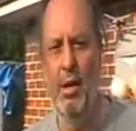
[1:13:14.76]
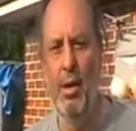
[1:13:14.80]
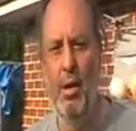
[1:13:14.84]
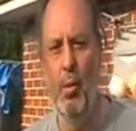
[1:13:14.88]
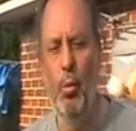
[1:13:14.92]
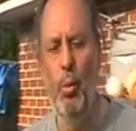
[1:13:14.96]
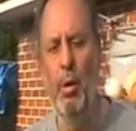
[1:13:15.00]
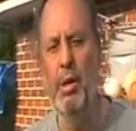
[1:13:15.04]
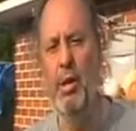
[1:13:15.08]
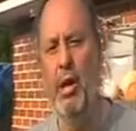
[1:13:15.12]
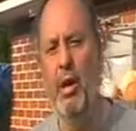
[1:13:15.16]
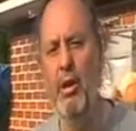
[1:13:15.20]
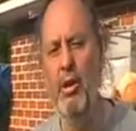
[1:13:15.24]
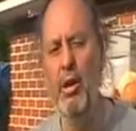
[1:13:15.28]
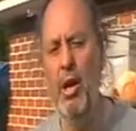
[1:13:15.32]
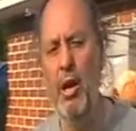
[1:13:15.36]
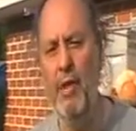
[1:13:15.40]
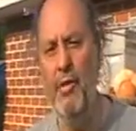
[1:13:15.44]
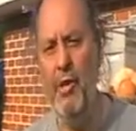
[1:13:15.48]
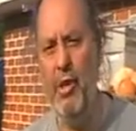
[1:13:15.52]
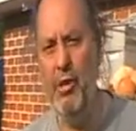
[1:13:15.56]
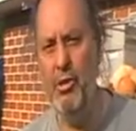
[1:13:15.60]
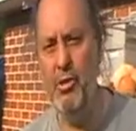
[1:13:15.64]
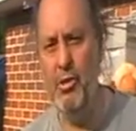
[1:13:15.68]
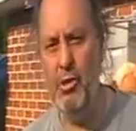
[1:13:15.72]
We don't know
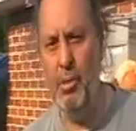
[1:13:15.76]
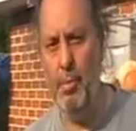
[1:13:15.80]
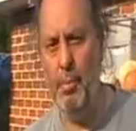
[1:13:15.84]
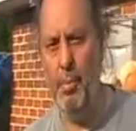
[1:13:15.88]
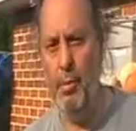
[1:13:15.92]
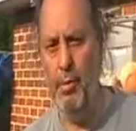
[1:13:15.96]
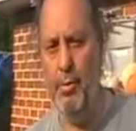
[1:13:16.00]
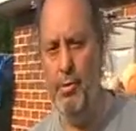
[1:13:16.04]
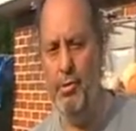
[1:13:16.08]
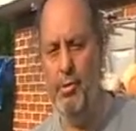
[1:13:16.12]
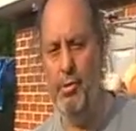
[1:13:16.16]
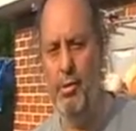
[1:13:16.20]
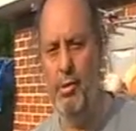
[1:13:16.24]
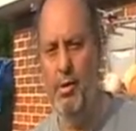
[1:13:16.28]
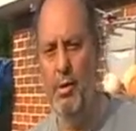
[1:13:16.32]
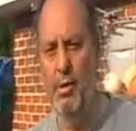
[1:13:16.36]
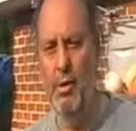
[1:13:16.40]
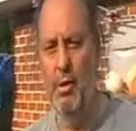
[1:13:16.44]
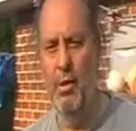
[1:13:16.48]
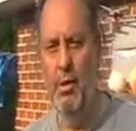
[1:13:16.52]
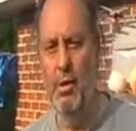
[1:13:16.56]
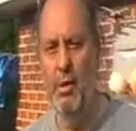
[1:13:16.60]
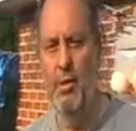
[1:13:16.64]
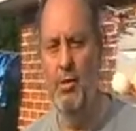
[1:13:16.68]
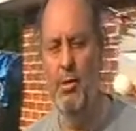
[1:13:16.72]
those symbols.
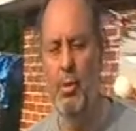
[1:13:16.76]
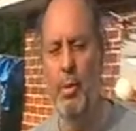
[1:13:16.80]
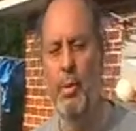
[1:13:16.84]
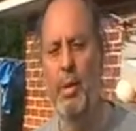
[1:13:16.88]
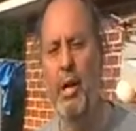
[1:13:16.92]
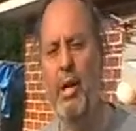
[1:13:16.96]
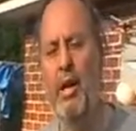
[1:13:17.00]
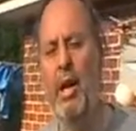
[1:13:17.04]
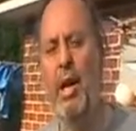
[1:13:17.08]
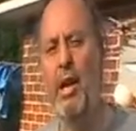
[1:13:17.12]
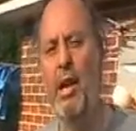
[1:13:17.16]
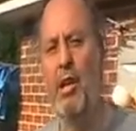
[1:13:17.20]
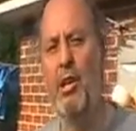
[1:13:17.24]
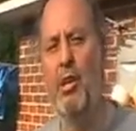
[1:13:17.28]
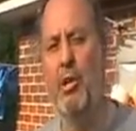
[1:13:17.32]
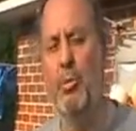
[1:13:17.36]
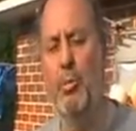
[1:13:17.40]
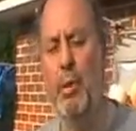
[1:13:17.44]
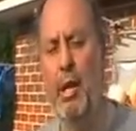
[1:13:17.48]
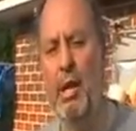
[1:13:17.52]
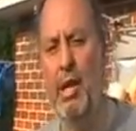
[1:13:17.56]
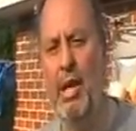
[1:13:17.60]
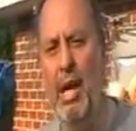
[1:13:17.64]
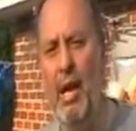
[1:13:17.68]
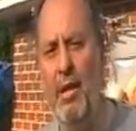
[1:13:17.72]
So we don't know how to
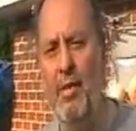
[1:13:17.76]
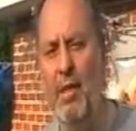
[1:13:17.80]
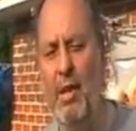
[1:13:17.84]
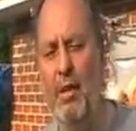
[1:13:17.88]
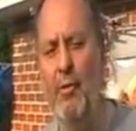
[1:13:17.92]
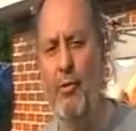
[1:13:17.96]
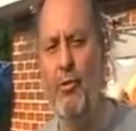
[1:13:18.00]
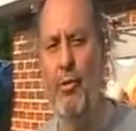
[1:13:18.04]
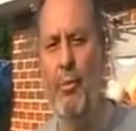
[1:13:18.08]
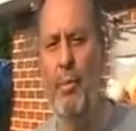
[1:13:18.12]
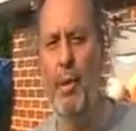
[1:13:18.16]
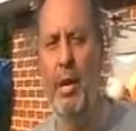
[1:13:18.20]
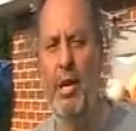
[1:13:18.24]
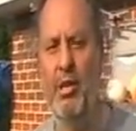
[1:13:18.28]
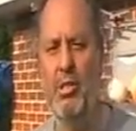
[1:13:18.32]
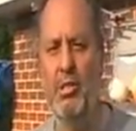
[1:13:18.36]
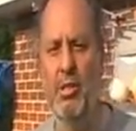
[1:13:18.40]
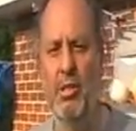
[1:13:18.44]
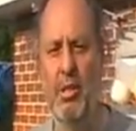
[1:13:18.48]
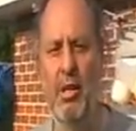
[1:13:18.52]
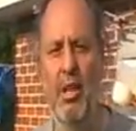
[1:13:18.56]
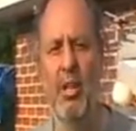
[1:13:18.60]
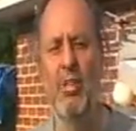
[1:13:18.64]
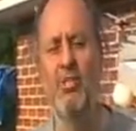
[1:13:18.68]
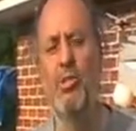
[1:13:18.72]
communicate the information.
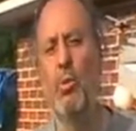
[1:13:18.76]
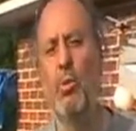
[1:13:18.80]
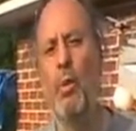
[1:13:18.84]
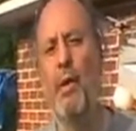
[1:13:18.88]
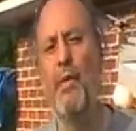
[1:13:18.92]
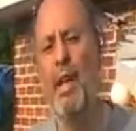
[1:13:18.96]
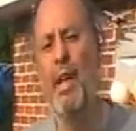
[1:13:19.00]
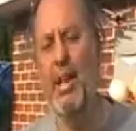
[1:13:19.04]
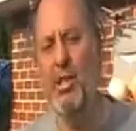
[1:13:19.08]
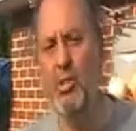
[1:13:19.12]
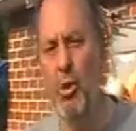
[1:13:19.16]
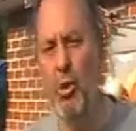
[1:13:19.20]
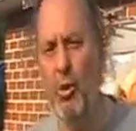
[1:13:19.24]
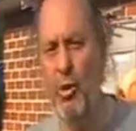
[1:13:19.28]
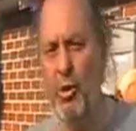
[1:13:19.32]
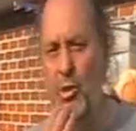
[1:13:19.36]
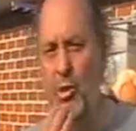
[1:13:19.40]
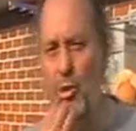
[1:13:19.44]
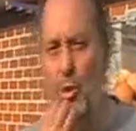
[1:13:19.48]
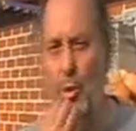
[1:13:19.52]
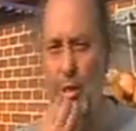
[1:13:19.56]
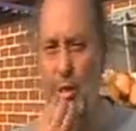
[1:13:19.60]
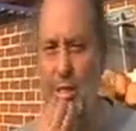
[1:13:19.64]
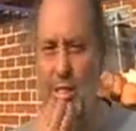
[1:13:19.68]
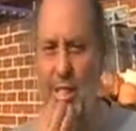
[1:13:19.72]
So when they're talking
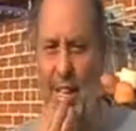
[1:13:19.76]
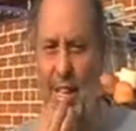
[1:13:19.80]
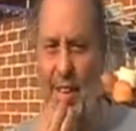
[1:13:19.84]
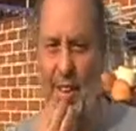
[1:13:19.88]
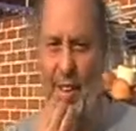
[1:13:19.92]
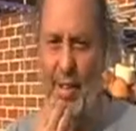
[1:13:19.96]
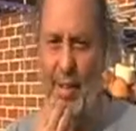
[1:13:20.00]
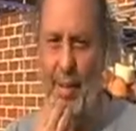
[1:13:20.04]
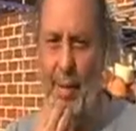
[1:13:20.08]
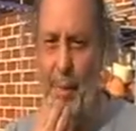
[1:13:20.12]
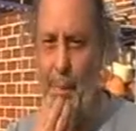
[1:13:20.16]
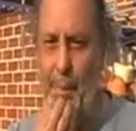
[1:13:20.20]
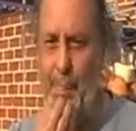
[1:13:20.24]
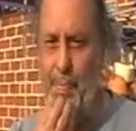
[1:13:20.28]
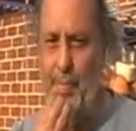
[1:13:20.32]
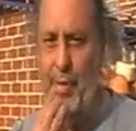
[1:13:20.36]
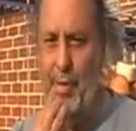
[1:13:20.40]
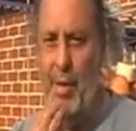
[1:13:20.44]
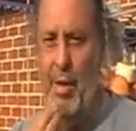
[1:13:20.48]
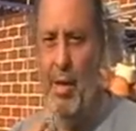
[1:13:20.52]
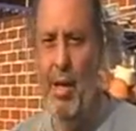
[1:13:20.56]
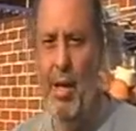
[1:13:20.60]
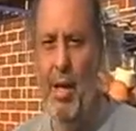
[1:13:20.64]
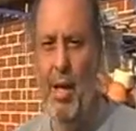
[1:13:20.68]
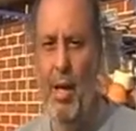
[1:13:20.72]
to each other,
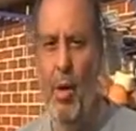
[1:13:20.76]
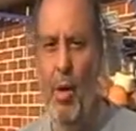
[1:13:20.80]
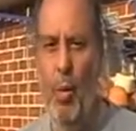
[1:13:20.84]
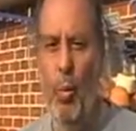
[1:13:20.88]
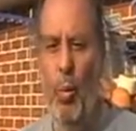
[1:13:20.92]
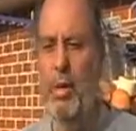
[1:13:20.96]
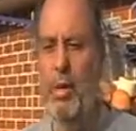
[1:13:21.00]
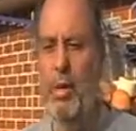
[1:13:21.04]
we